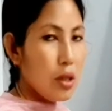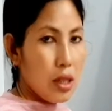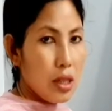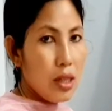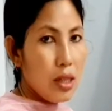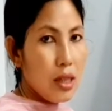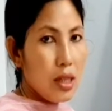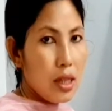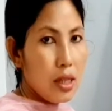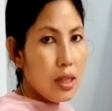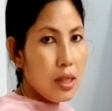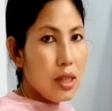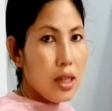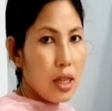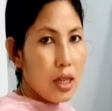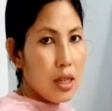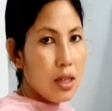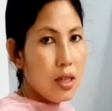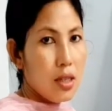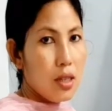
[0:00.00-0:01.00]
in
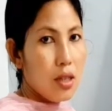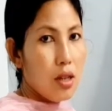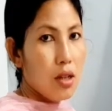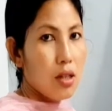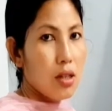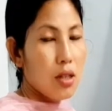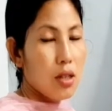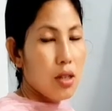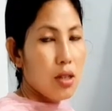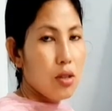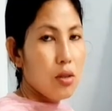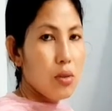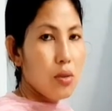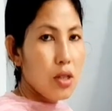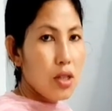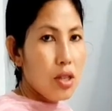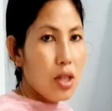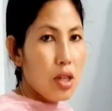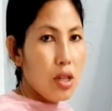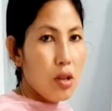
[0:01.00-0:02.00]
that case, the
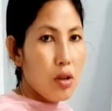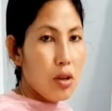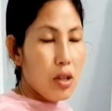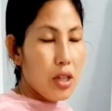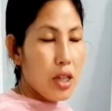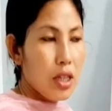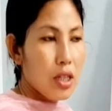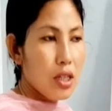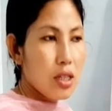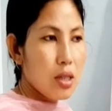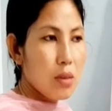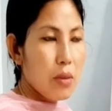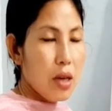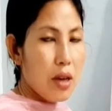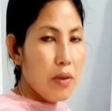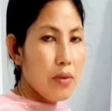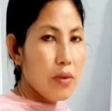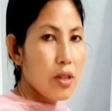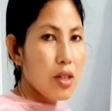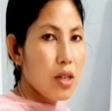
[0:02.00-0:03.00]
unicellular organism
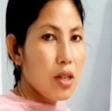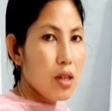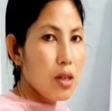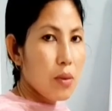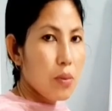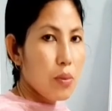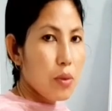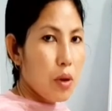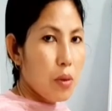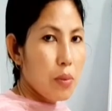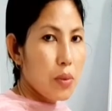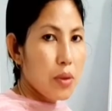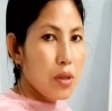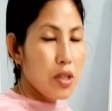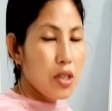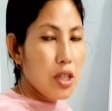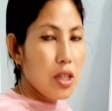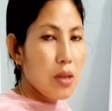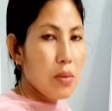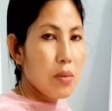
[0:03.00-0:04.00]
having a
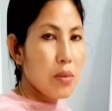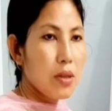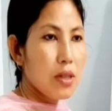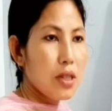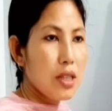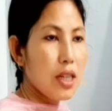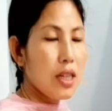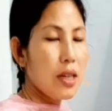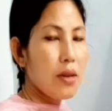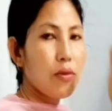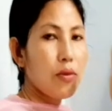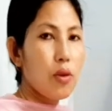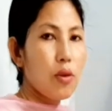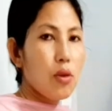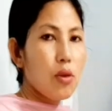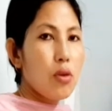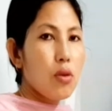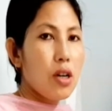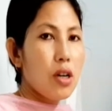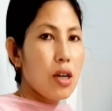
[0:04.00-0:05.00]
proper shape, they
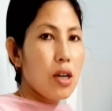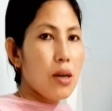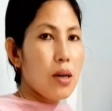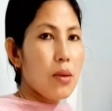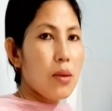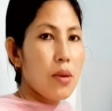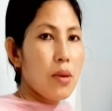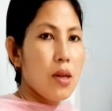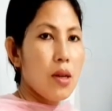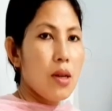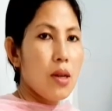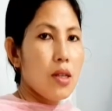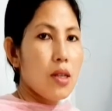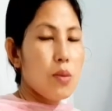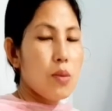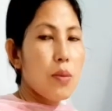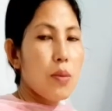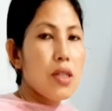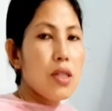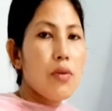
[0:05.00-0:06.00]
follow a
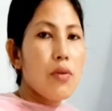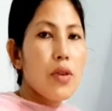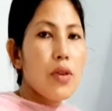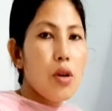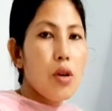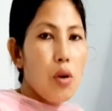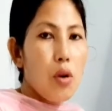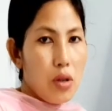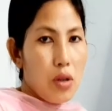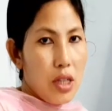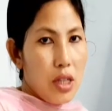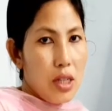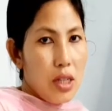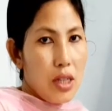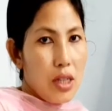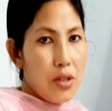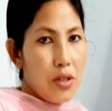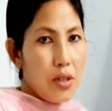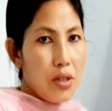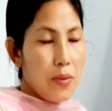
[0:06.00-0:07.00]
specific
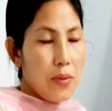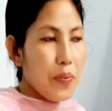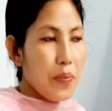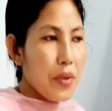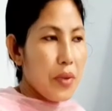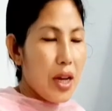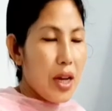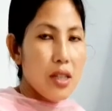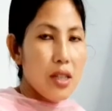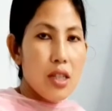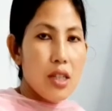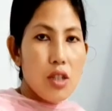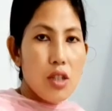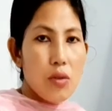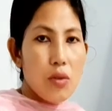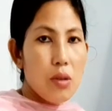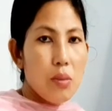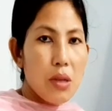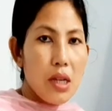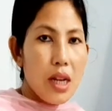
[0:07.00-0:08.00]
orientation. Either
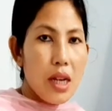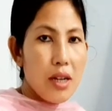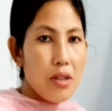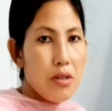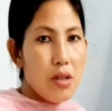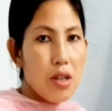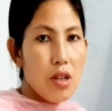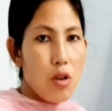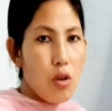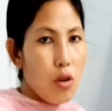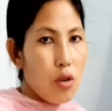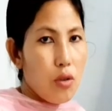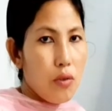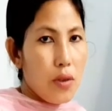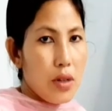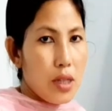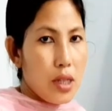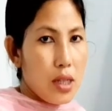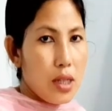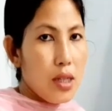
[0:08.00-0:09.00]
it will be lateral
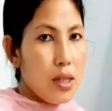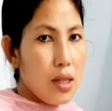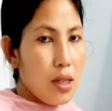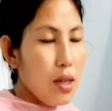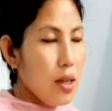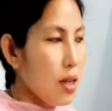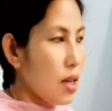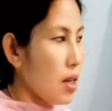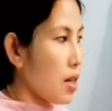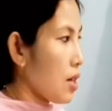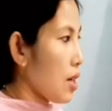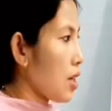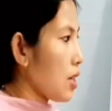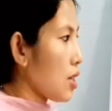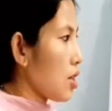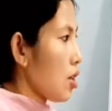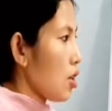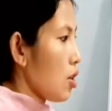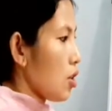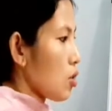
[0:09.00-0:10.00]
or vertical,
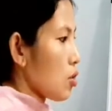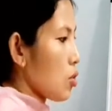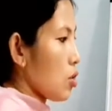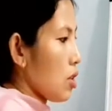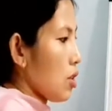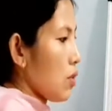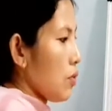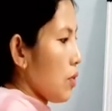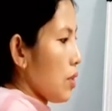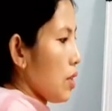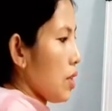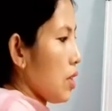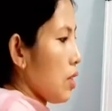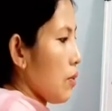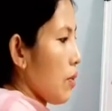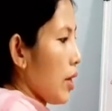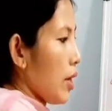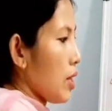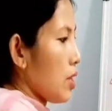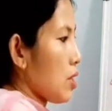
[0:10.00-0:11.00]
right? So if
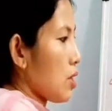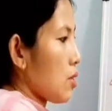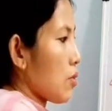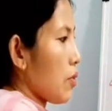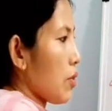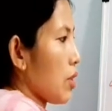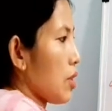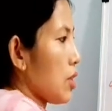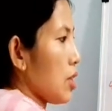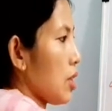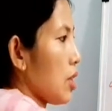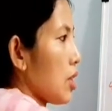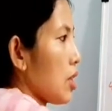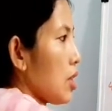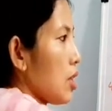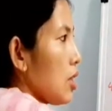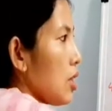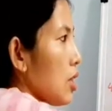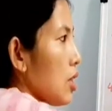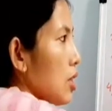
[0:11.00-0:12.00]
it divides
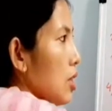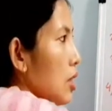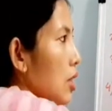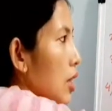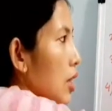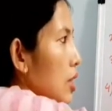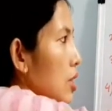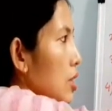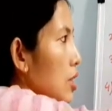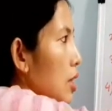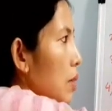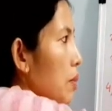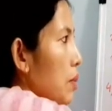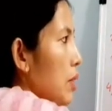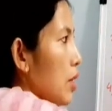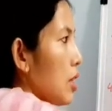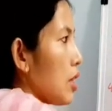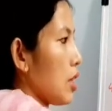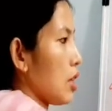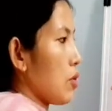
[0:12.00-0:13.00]
vertically, it can
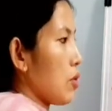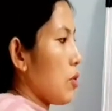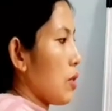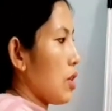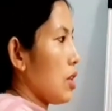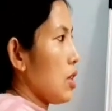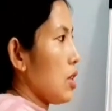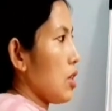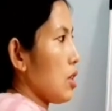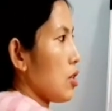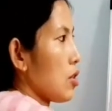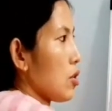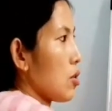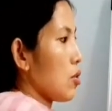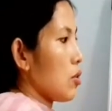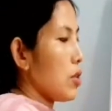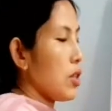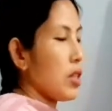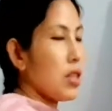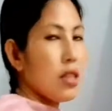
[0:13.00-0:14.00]
separate equally,
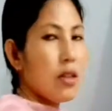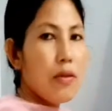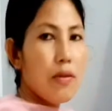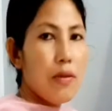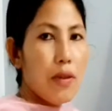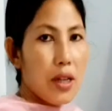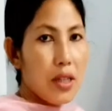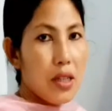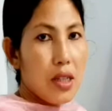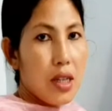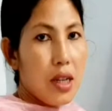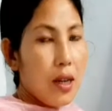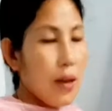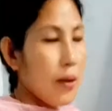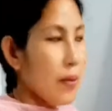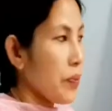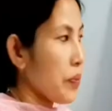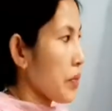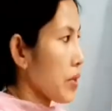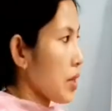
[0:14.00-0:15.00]
including the flagella,